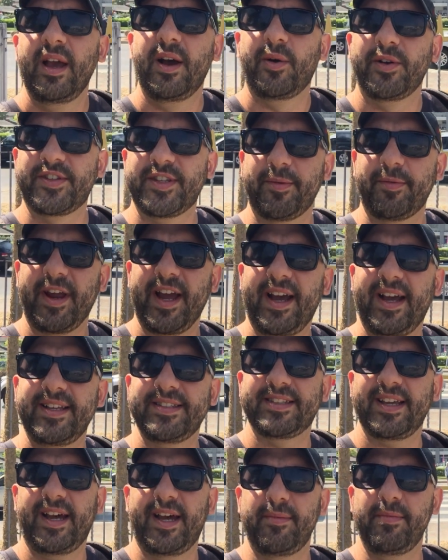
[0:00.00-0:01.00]
What's up,
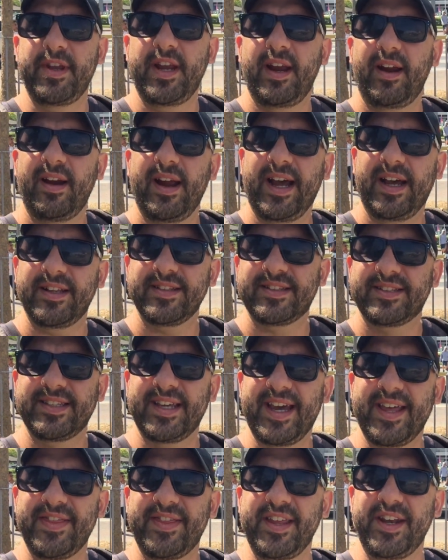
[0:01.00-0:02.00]
guys? I'm here
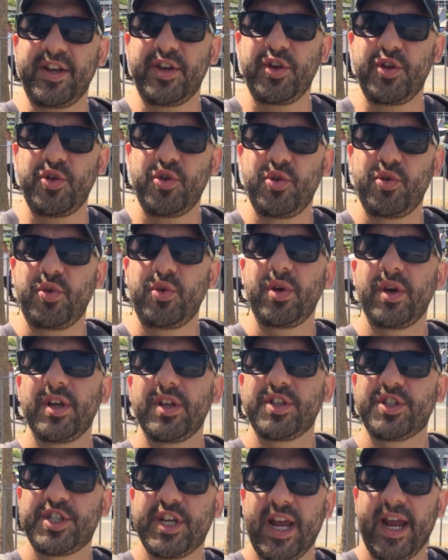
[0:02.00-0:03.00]
outside the new
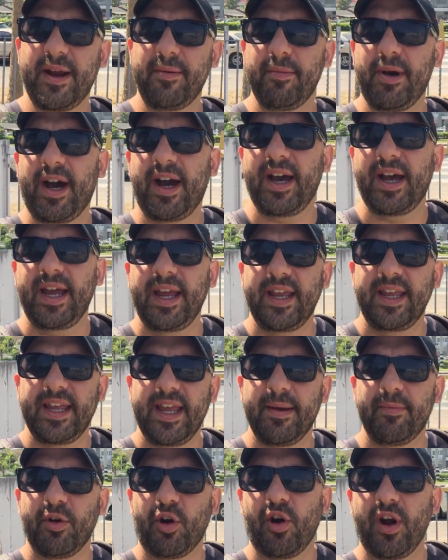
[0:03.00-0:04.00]
Chiang Mai
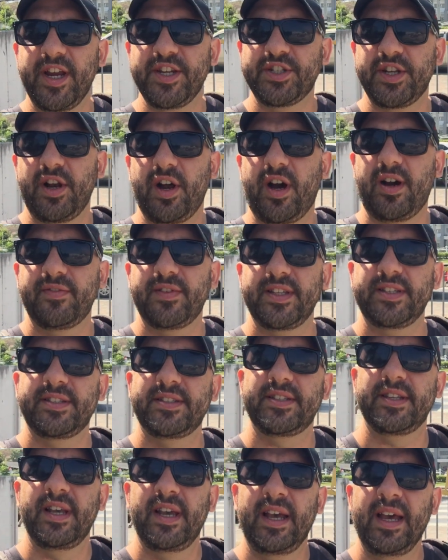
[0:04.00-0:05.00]
immigration office.